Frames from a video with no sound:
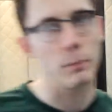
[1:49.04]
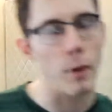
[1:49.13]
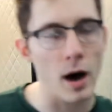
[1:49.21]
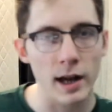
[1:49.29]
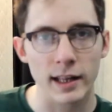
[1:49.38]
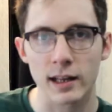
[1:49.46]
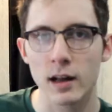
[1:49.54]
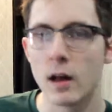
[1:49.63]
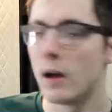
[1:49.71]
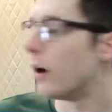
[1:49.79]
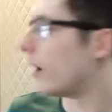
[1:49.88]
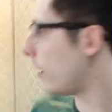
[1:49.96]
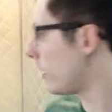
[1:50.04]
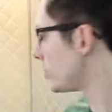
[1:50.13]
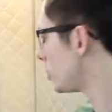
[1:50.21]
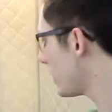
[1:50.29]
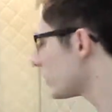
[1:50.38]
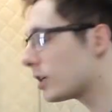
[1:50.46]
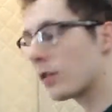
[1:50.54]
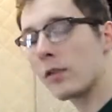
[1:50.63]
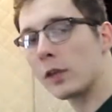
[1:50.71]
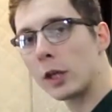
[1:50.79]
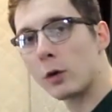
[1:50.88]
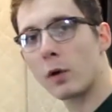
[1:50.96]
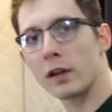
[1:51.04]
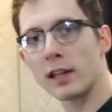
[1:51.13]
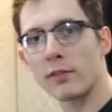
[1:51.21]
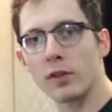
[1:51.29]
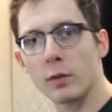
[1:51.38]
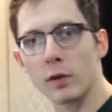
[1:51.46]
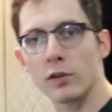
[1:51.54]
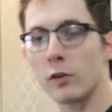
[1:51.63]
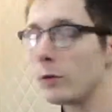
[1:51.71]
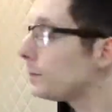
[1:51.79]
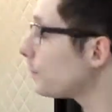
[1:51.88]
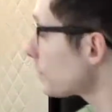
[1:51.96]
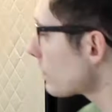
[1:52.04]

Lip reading: your body. So that's another thing you definitely want to do.